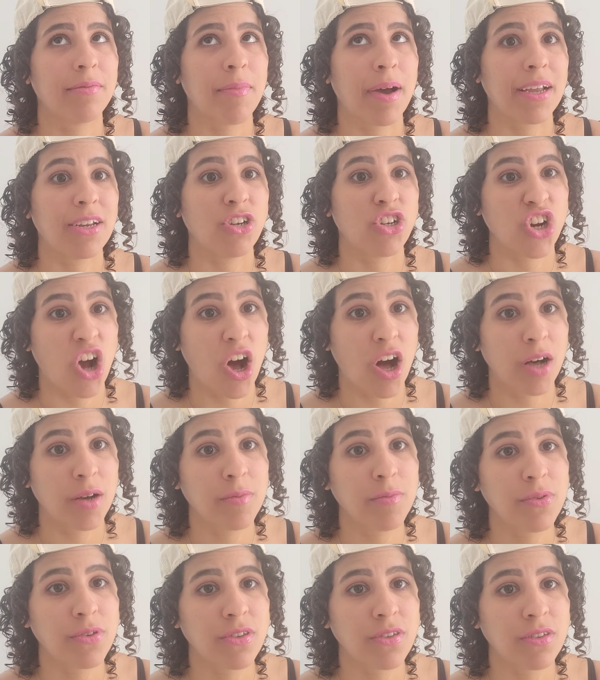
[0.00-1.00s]

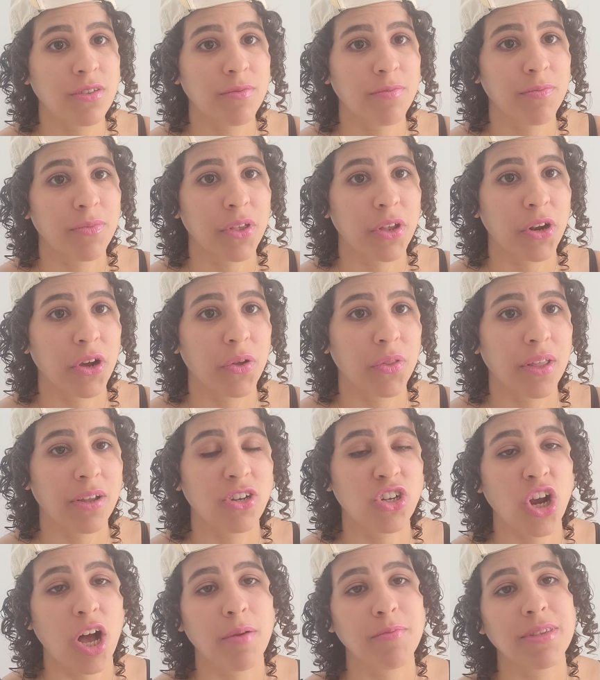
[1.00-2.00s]
jobs, you know, the
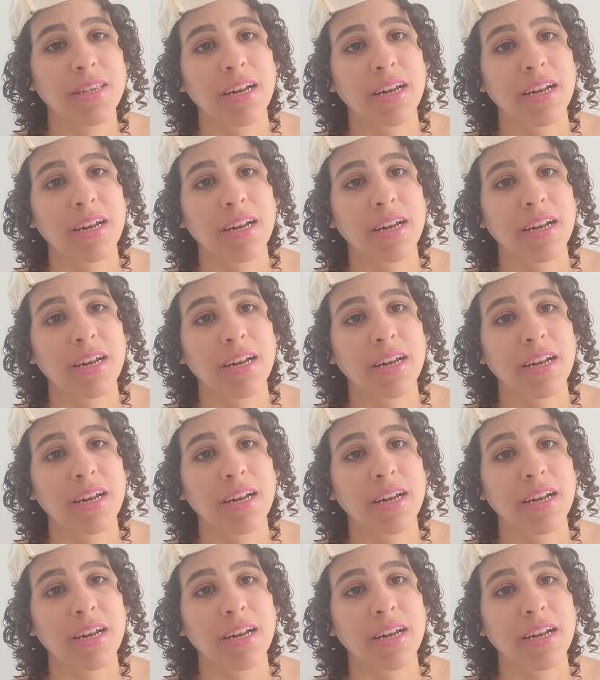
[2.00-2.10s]
jobs